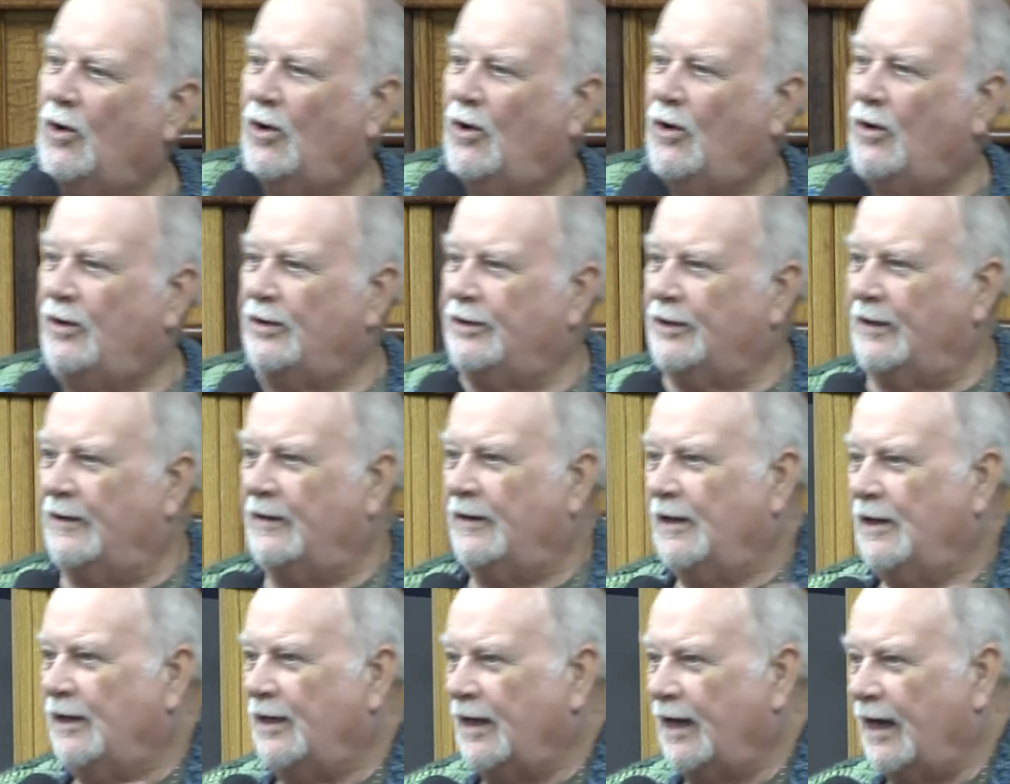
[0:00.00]
But we
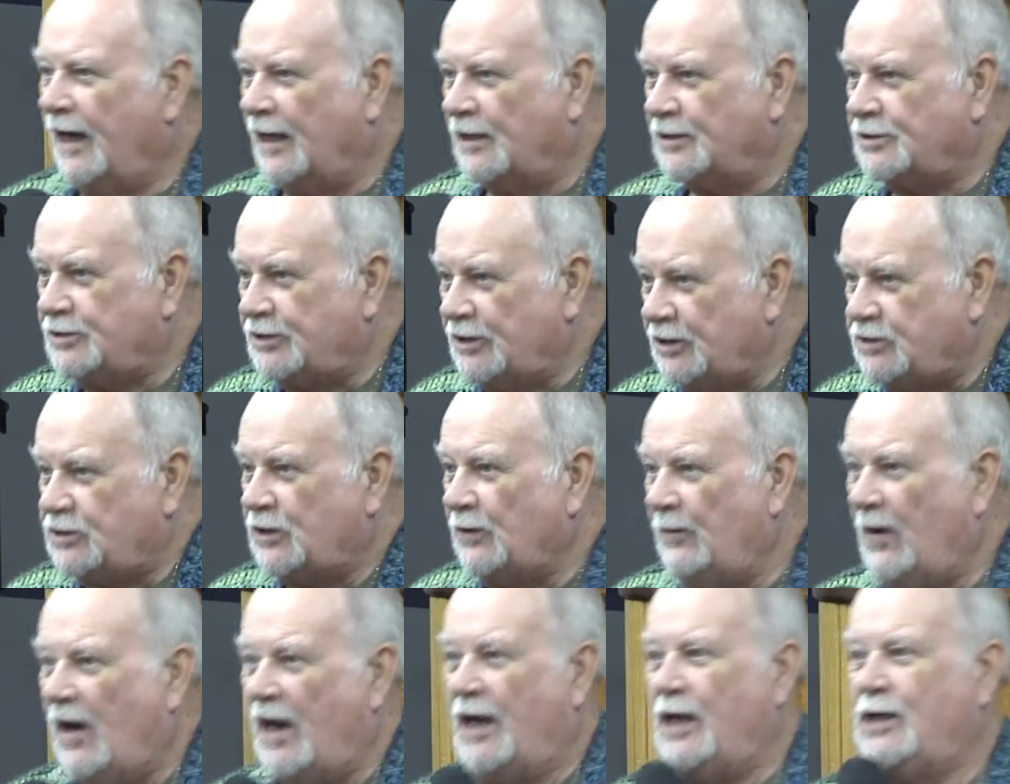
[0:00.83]
hear, you
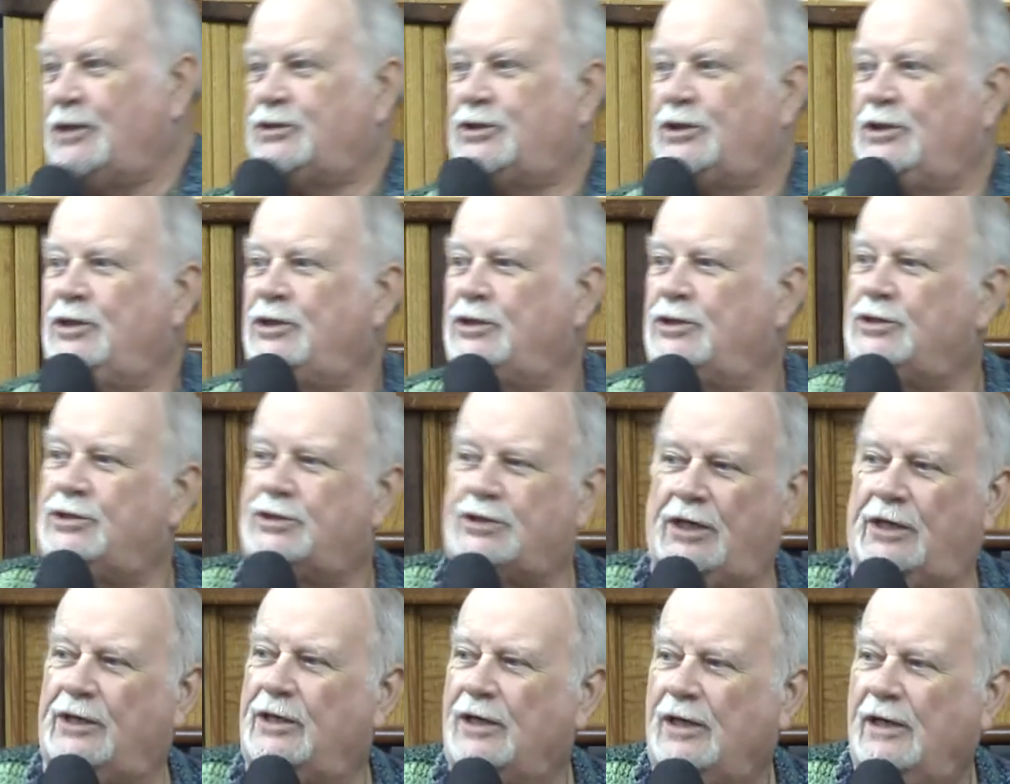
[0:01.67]
know, the
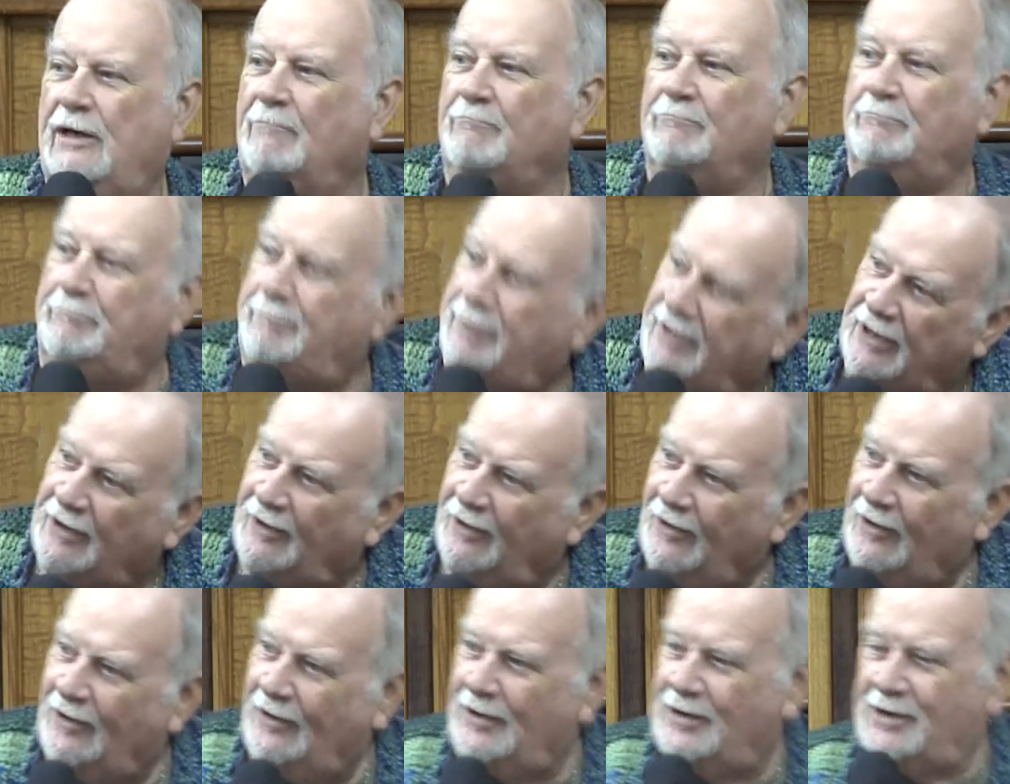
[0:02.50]
world and, and
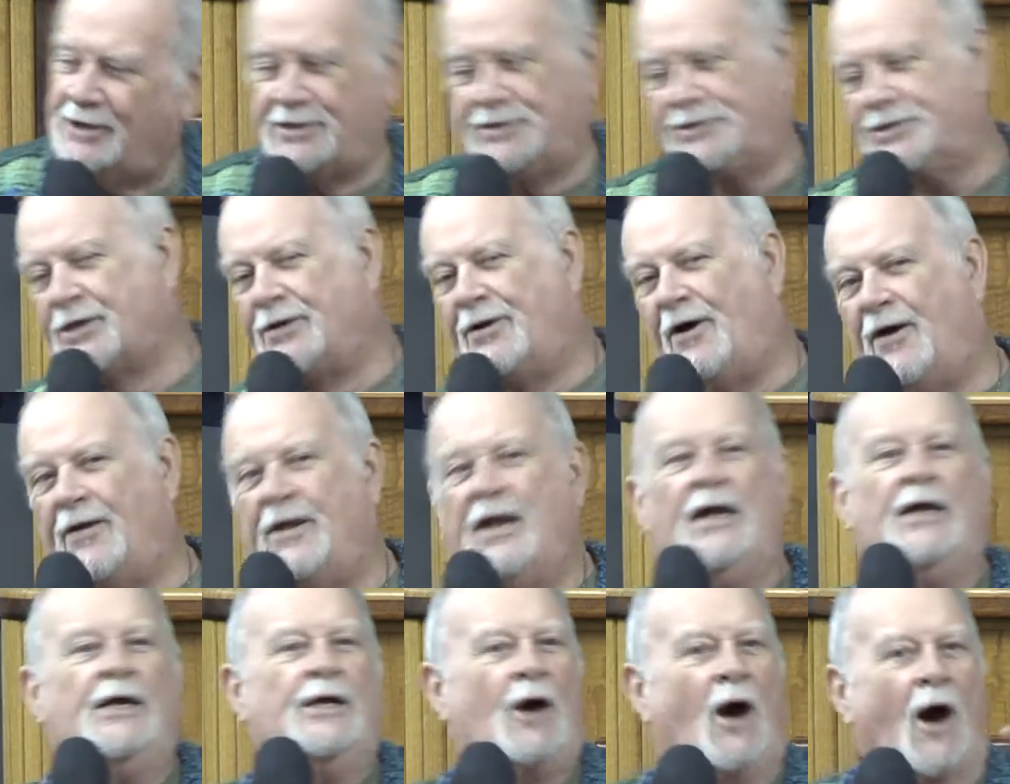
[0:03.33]

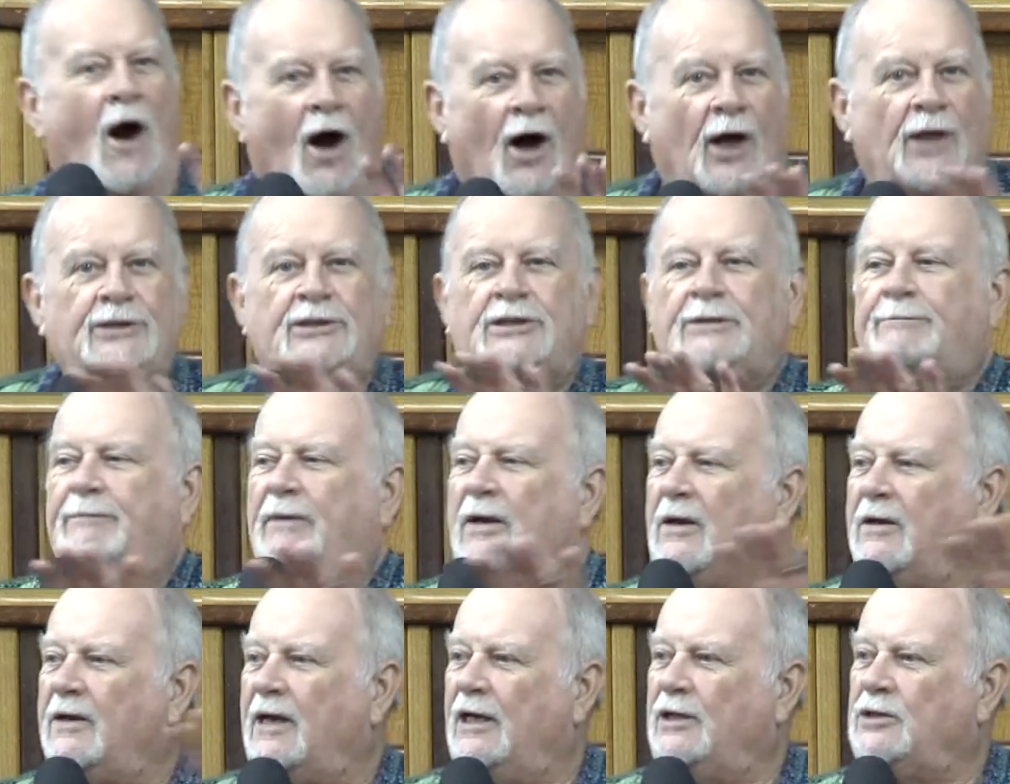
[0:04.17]
situations and
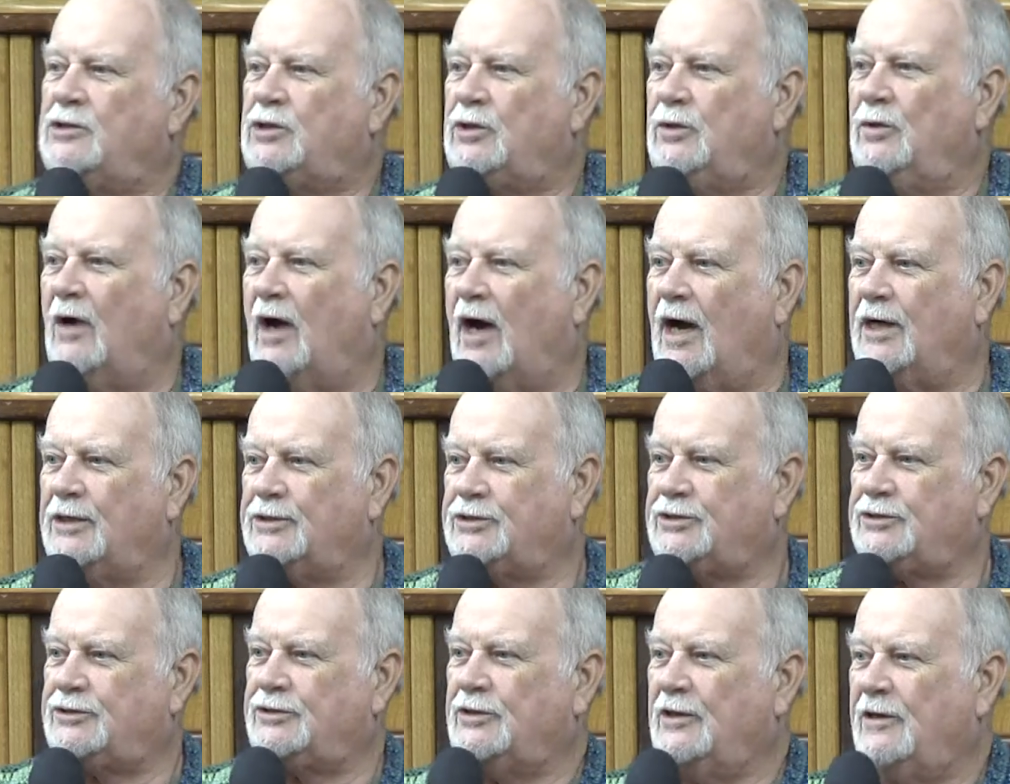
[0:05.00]
bills
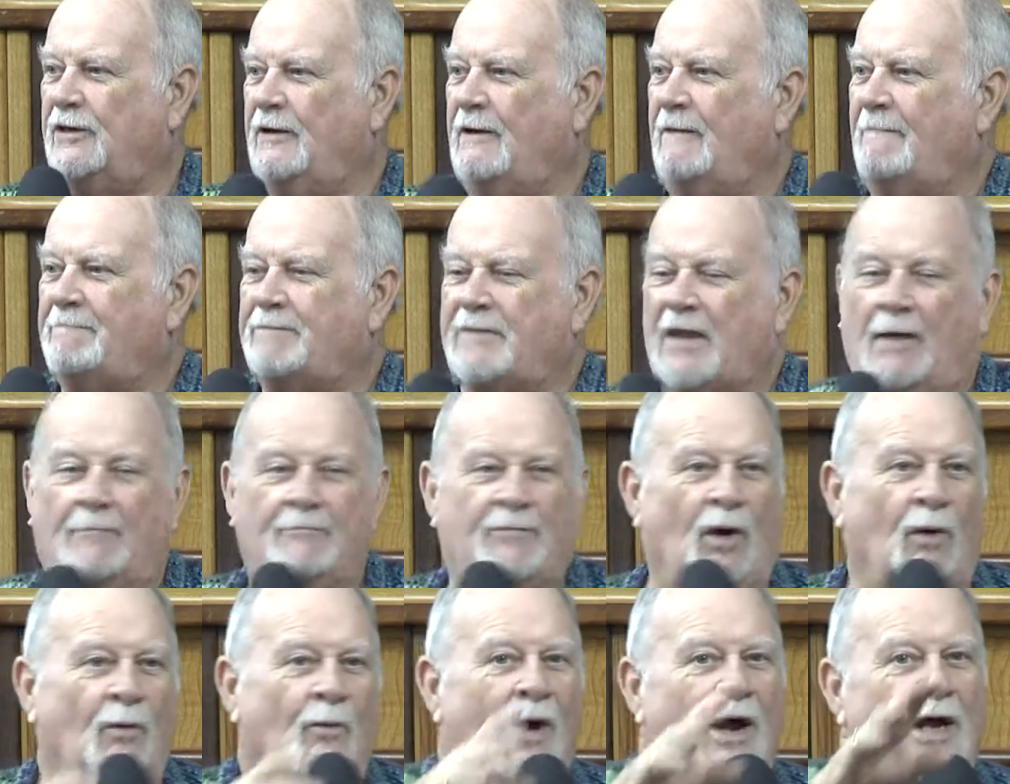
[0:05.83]
and all,
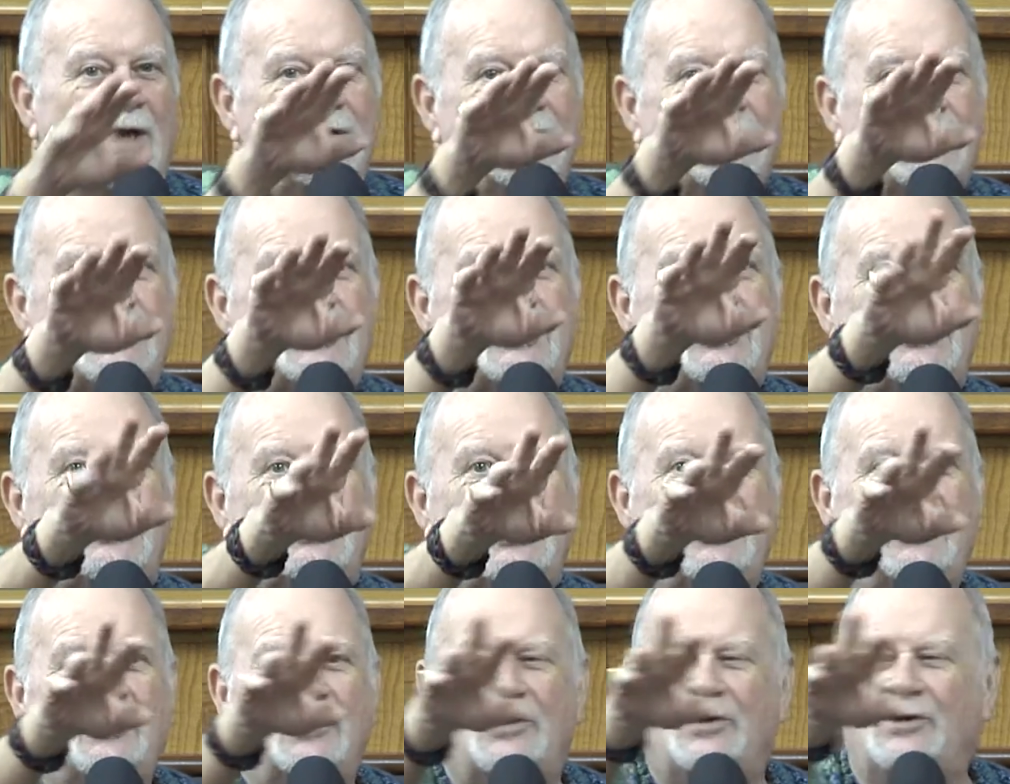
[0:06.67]
all speaking to
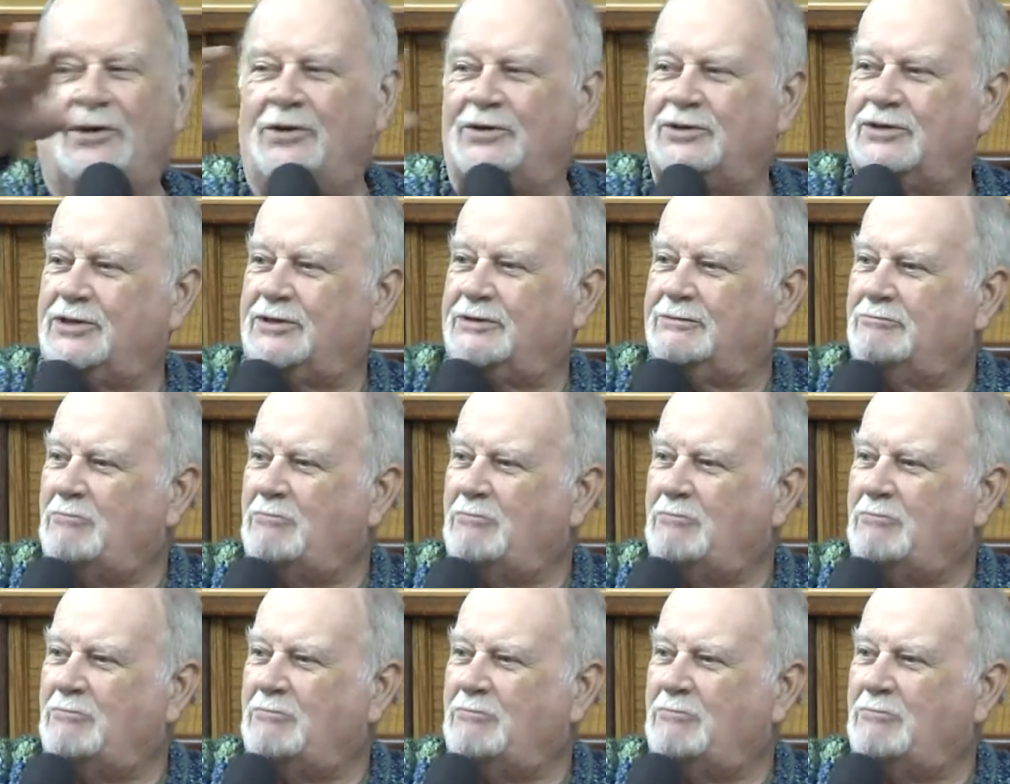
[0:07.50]
us.